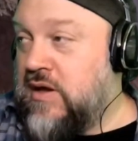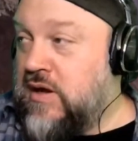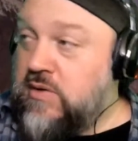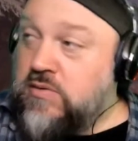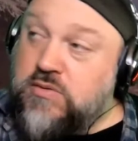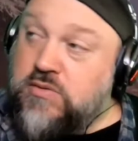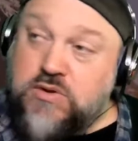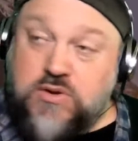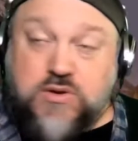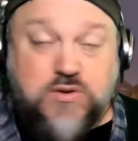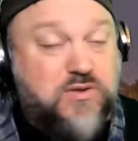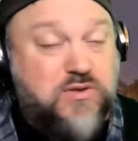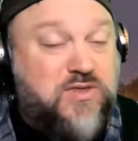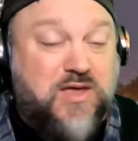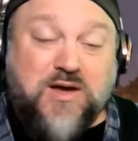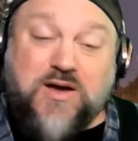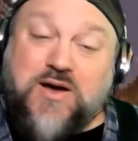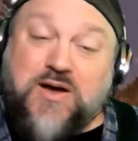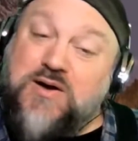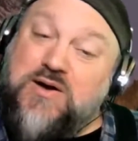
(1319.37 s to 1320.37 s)
Well, you
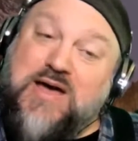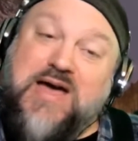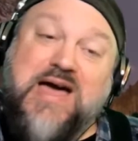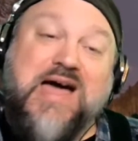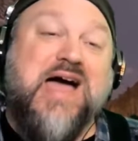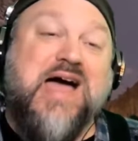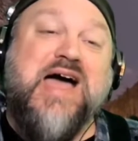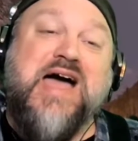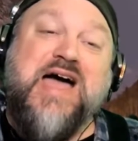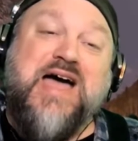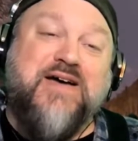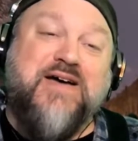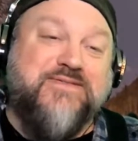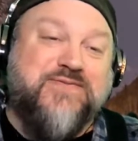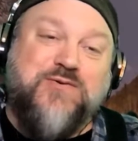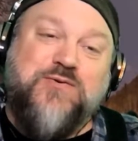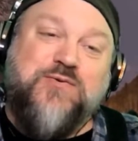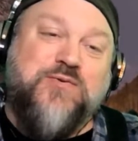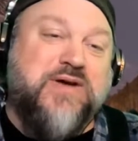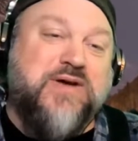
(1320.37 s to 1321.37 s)
don't have
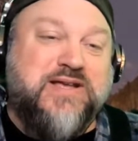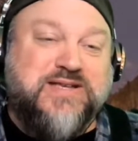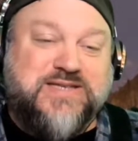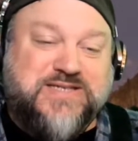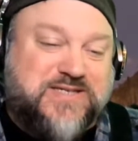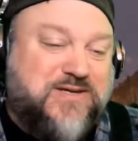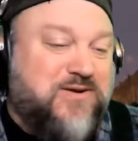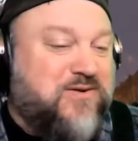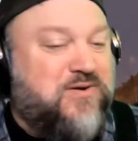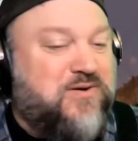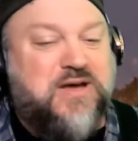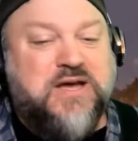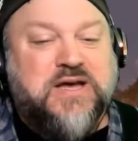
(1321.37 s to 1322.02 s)
to waste your